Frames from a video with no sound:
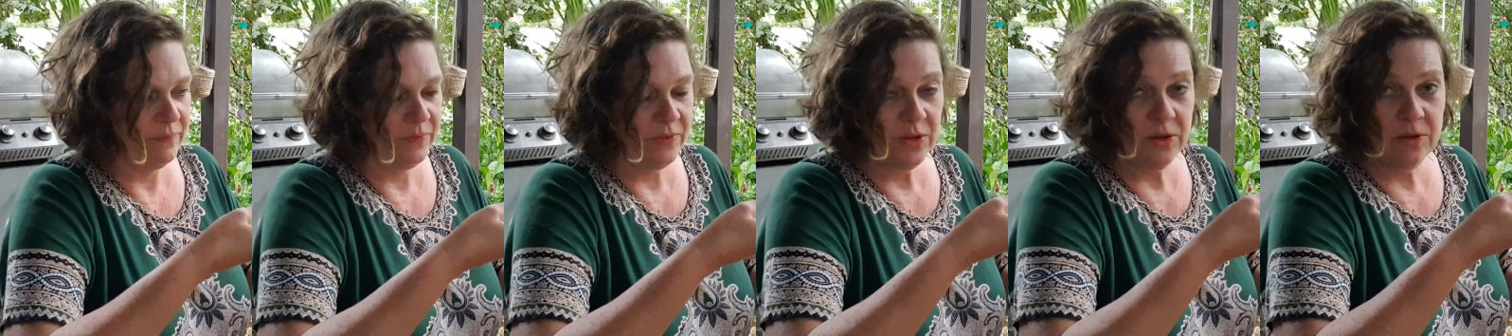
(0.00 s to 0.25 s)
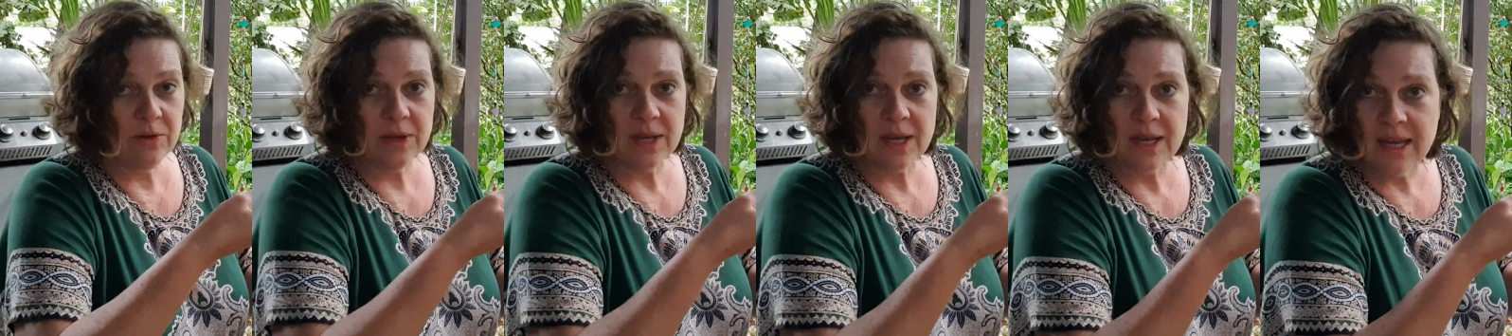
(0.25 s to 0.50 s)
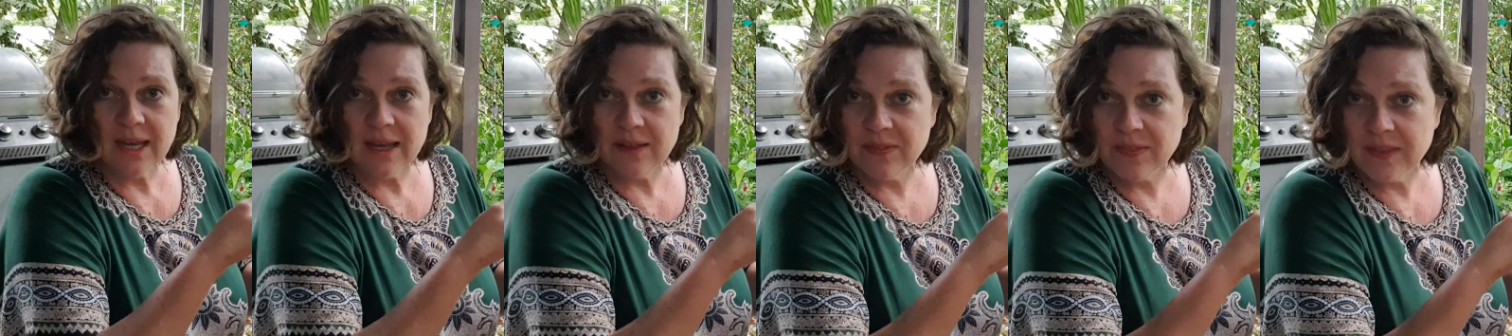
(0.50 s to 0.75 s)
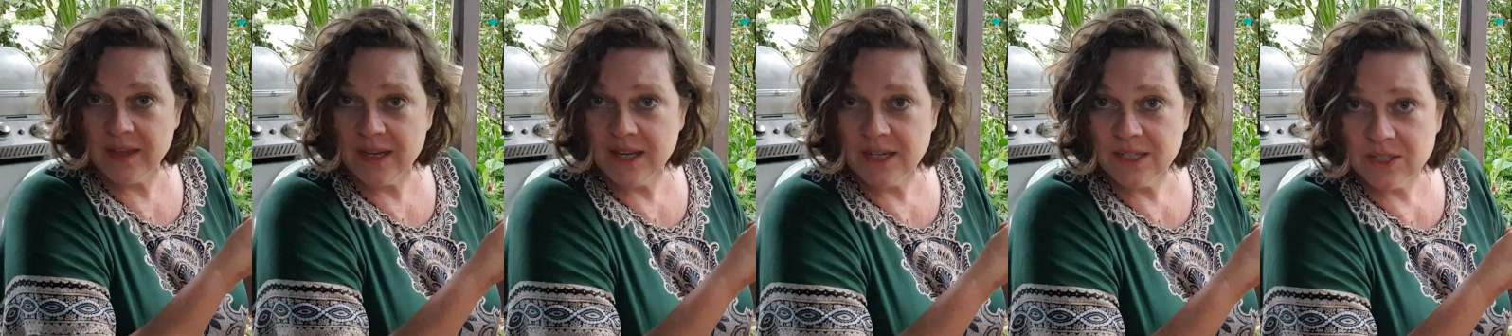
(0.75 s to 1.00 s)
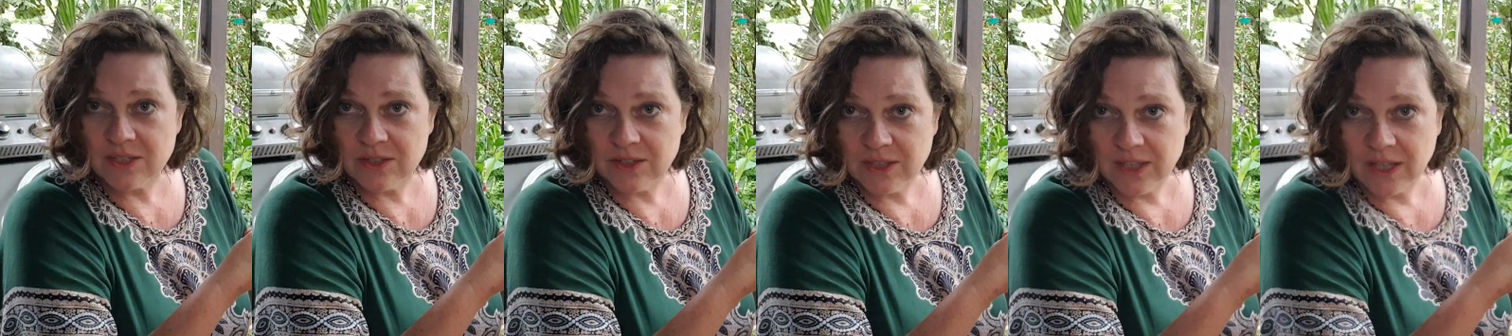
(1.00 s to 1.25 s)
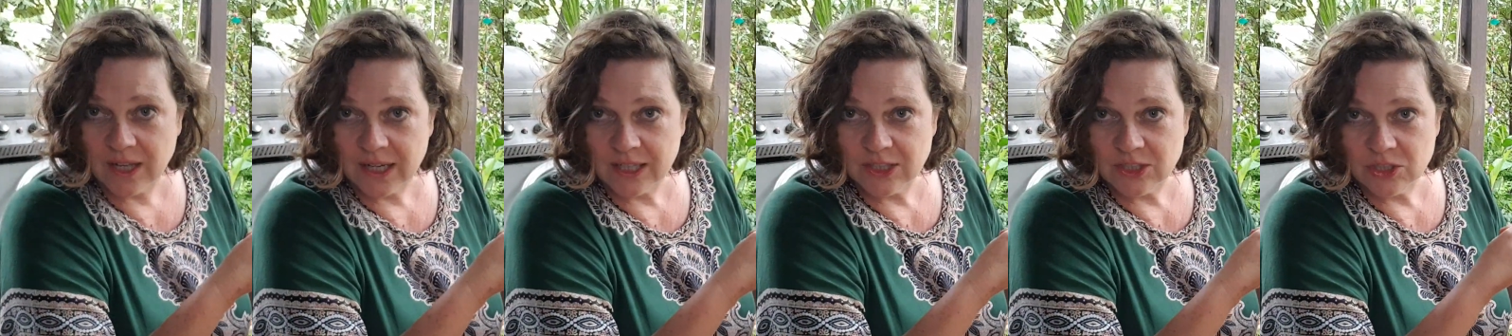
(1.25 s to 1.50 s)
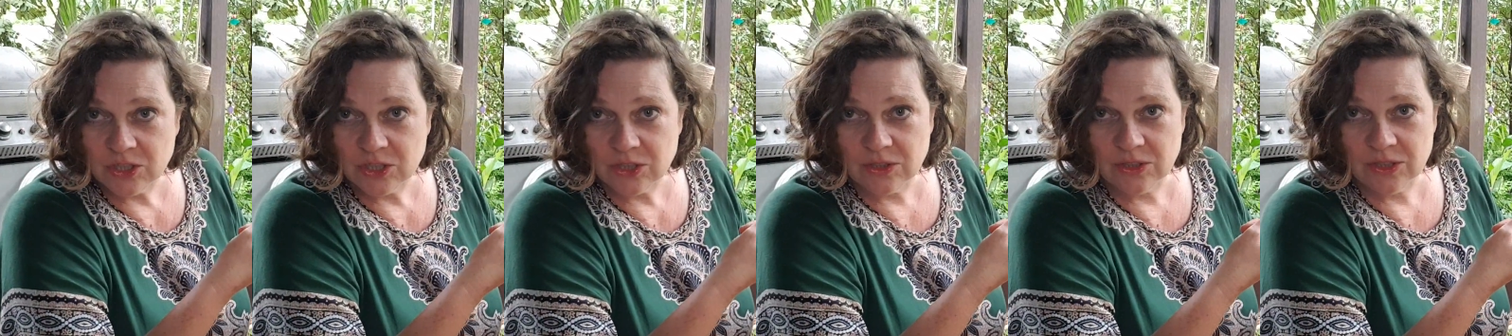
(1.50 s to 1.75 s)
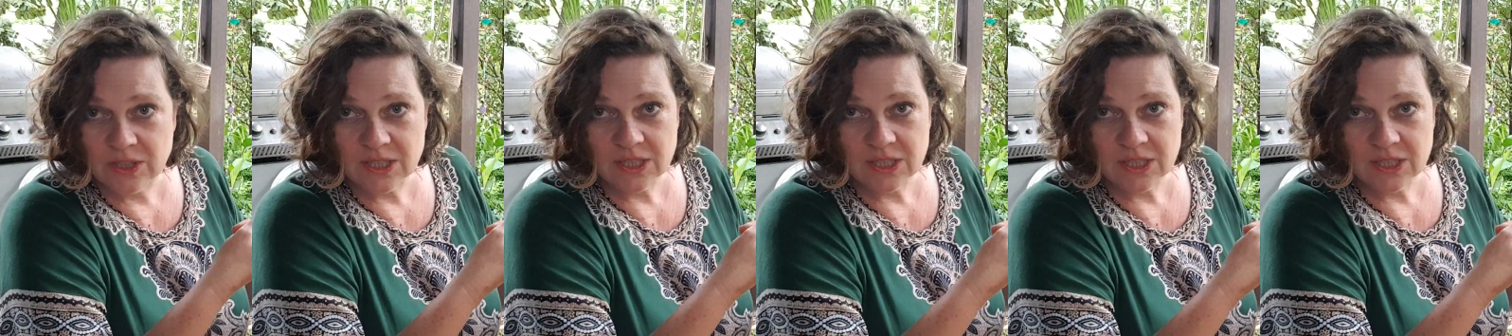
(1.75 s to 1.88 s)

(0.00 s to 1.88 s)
You can get these online too.